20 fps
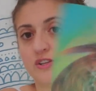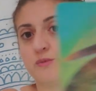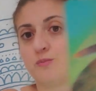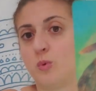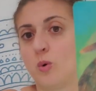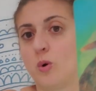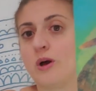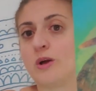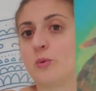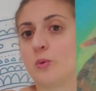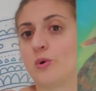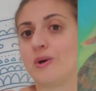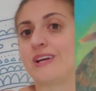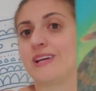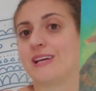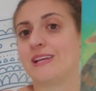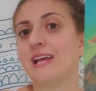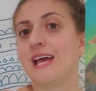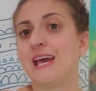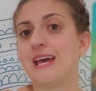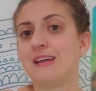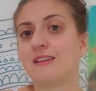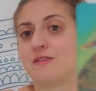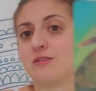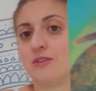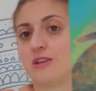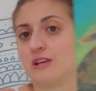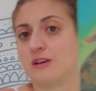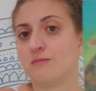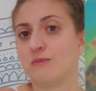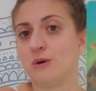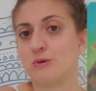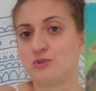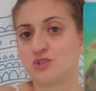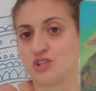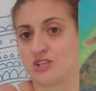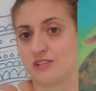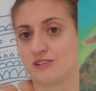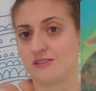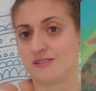the point where it can handle the
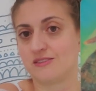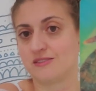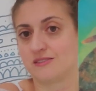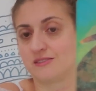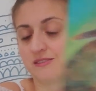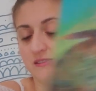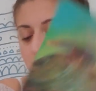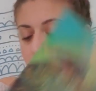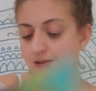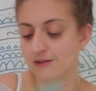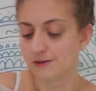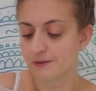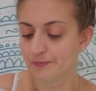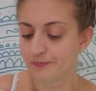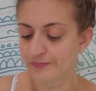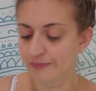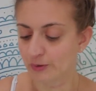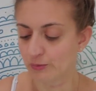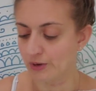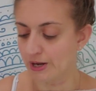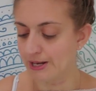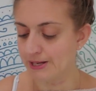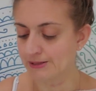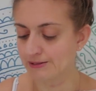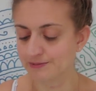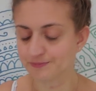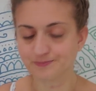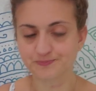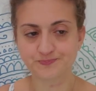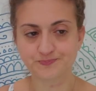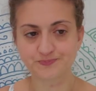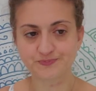emotions, right?